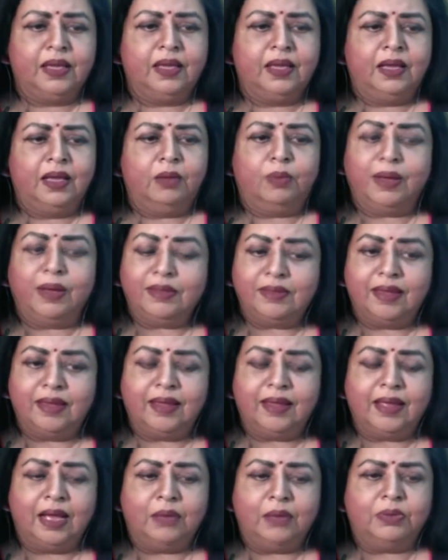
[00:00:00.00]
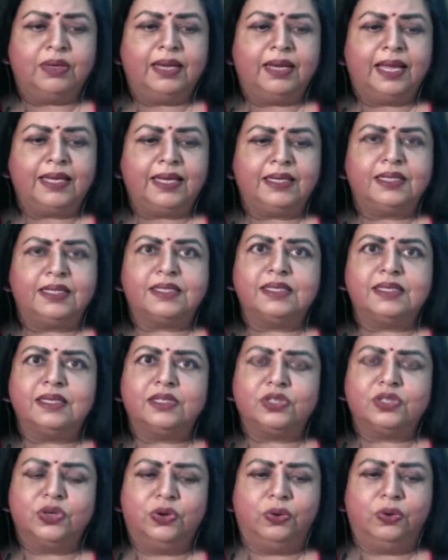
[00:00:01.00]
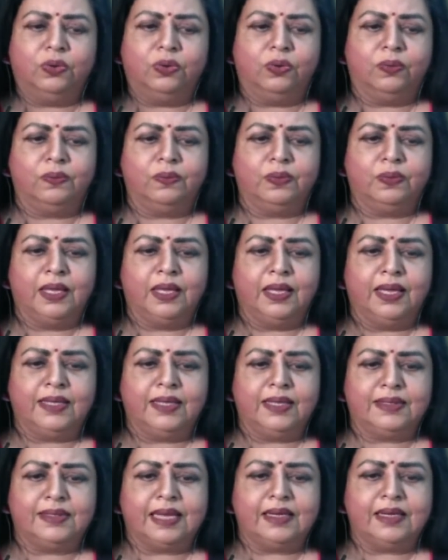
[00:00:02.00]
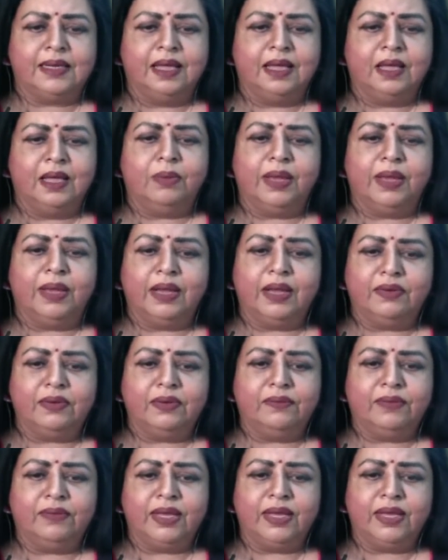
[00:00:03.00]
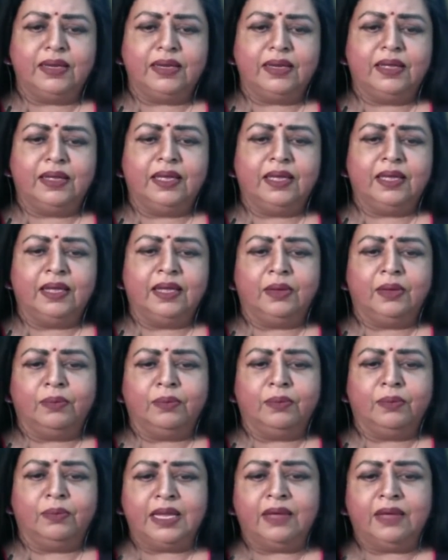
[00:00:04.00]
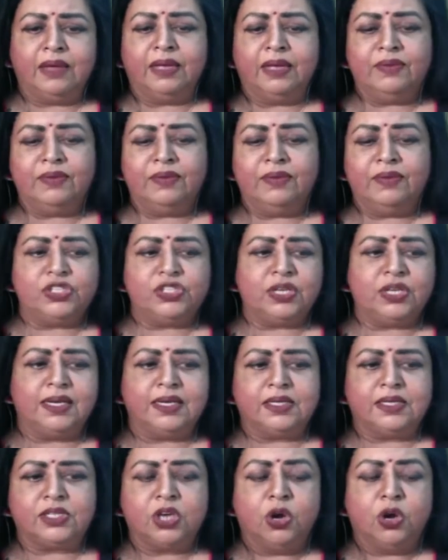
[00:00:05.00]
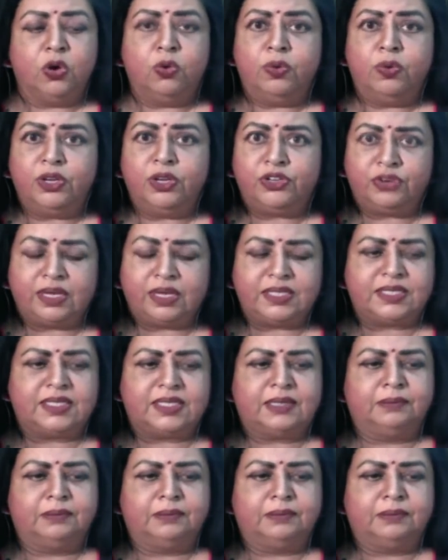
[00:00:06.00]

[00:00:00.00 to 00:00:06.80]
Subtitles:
One thing I would like listeners to know is that even a journalist who we trust